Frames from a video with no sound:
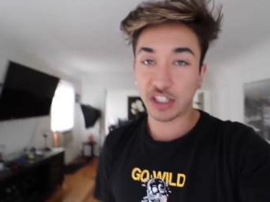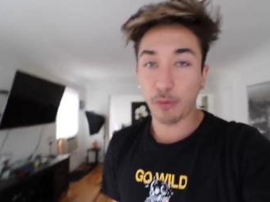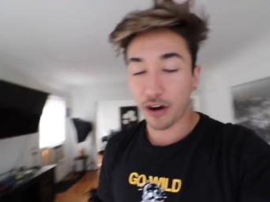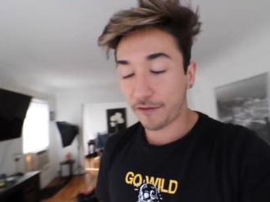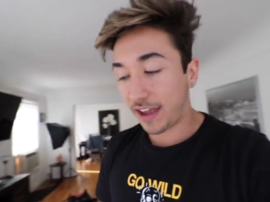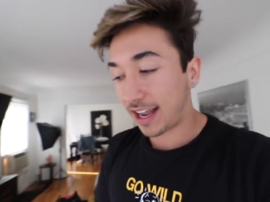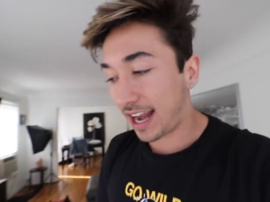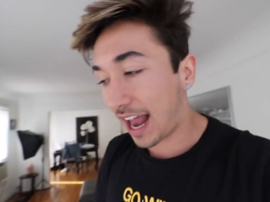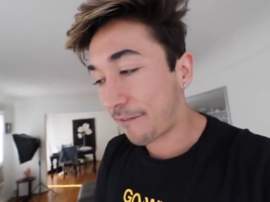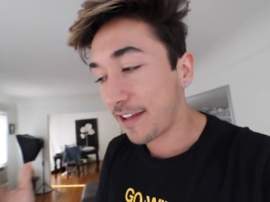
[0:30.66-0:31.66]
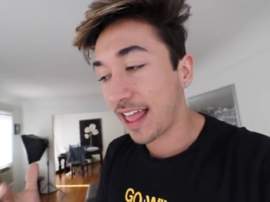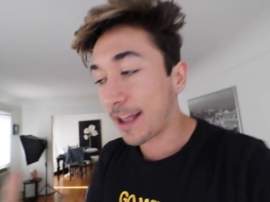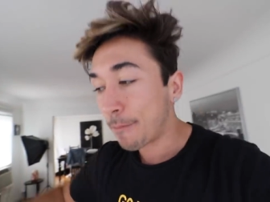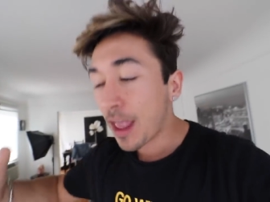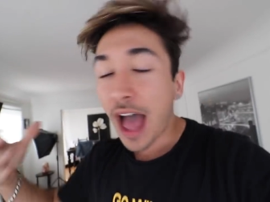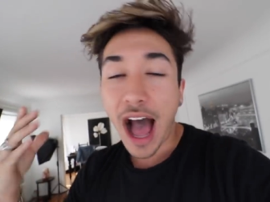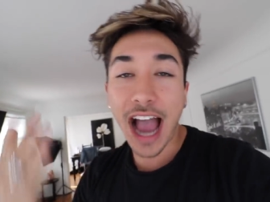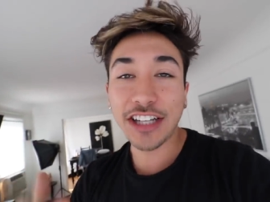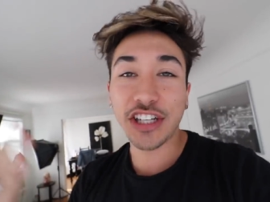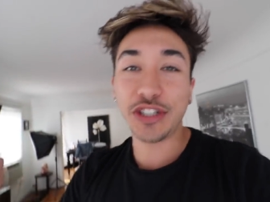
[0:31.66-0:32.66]
sport fan, and I feel like
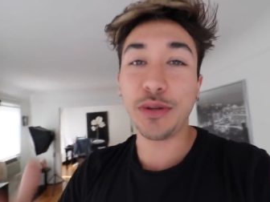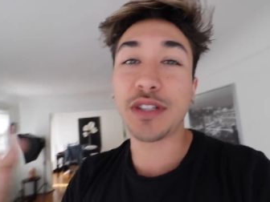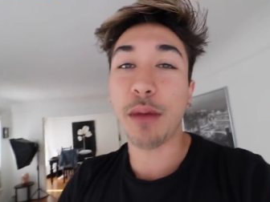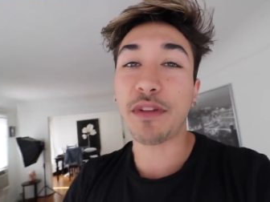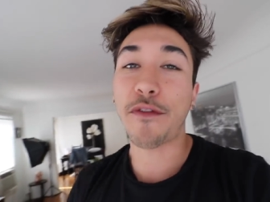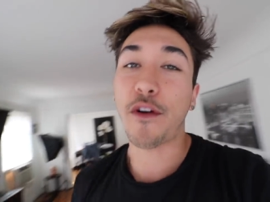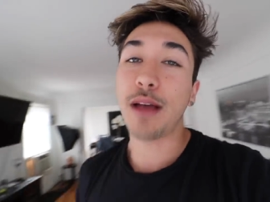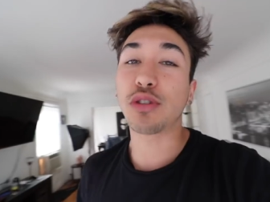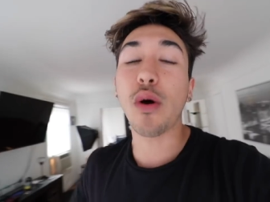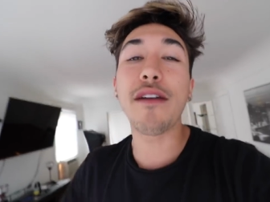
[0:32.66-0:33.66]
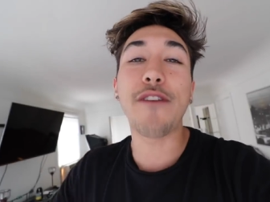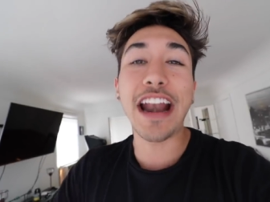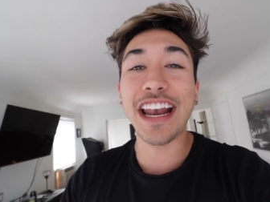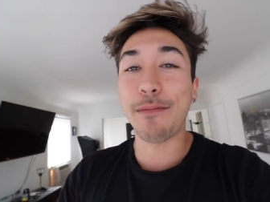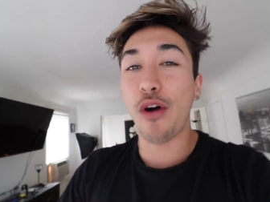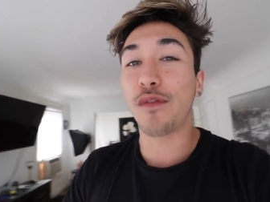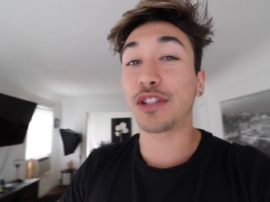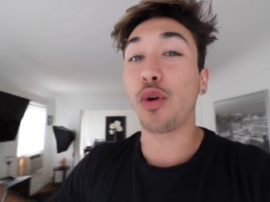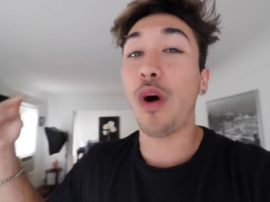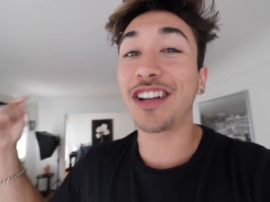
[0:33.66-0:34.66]
I should do something for him. So I invited him over
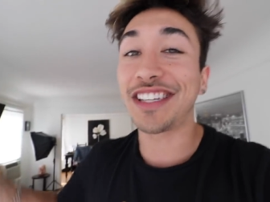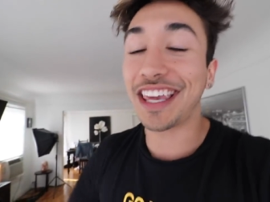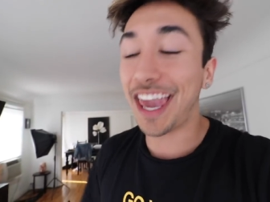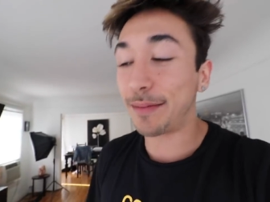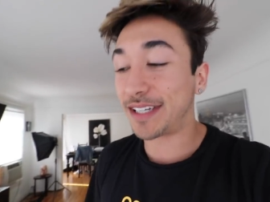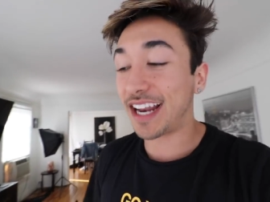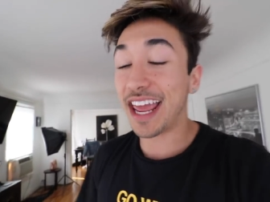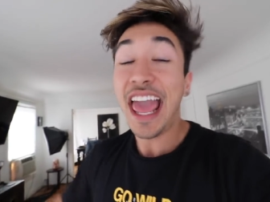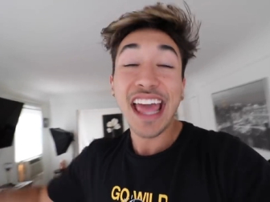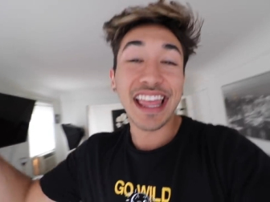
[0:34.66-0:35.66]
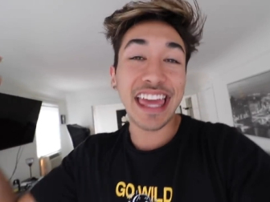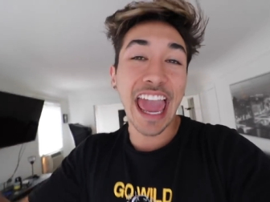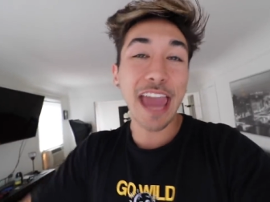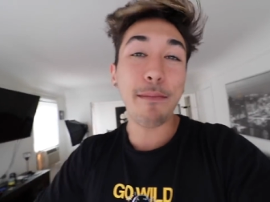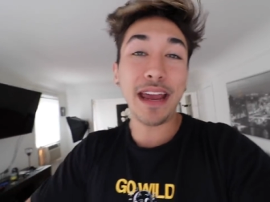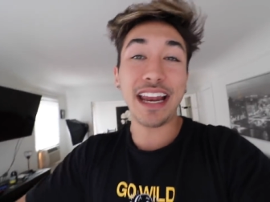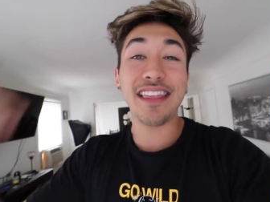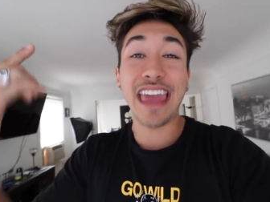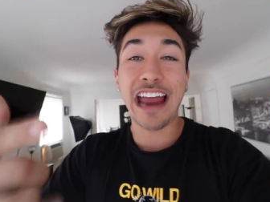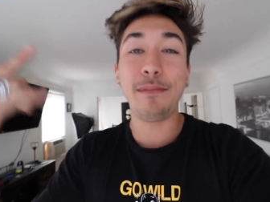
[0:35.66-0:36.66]
to watch the game tonight. The game meaning
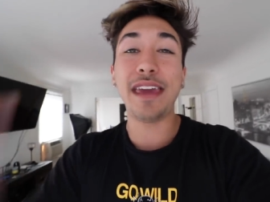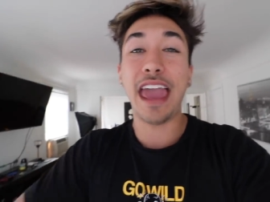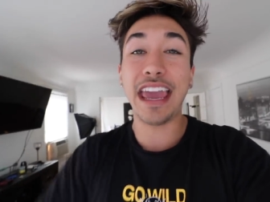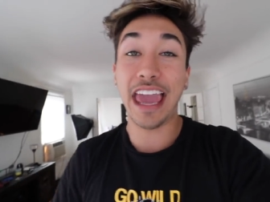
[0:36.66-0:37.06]
the NBA